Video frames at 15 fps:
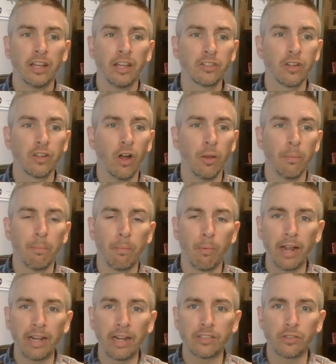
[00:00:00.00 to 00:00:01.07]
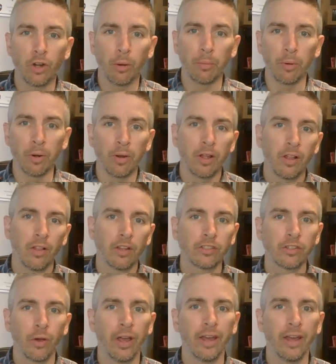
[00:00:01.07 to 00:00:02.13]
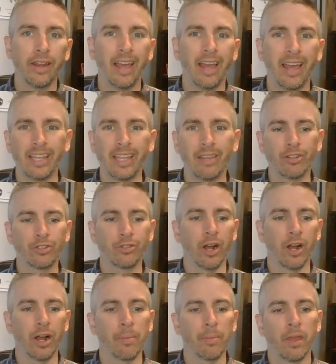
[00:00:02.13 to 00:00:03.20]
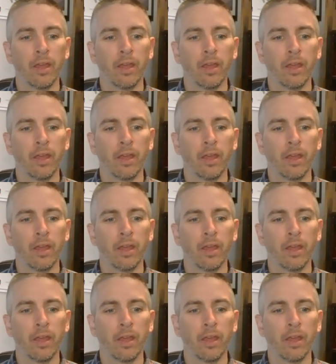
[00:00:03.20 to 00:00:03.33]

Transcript: It's called Brainstormer. Let's go ahead and give it a try.